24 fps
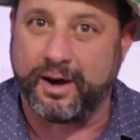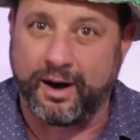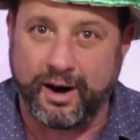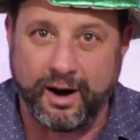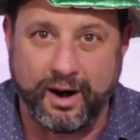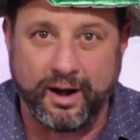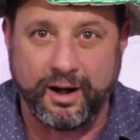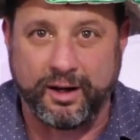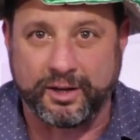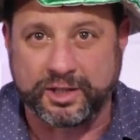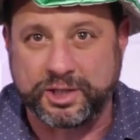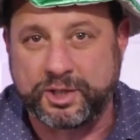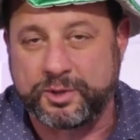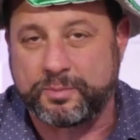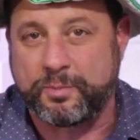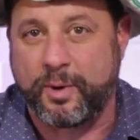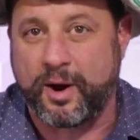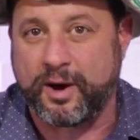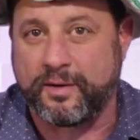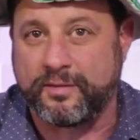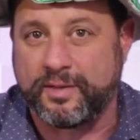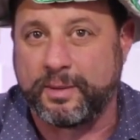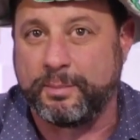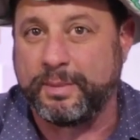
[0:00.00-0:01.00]
all. She was
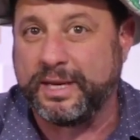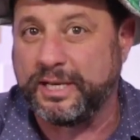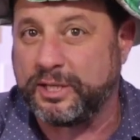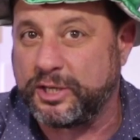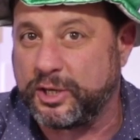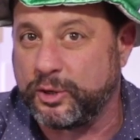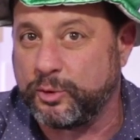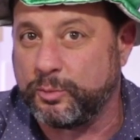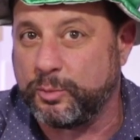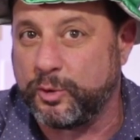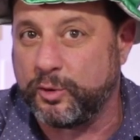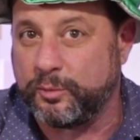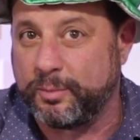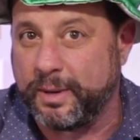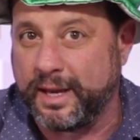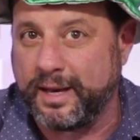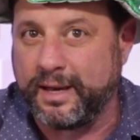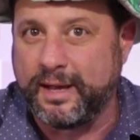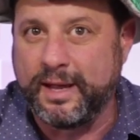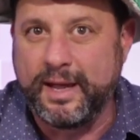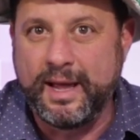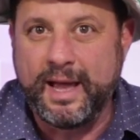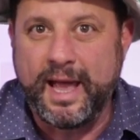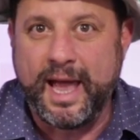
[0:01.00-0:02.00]
part of the Me Too
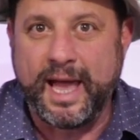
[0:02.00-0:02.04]
movement.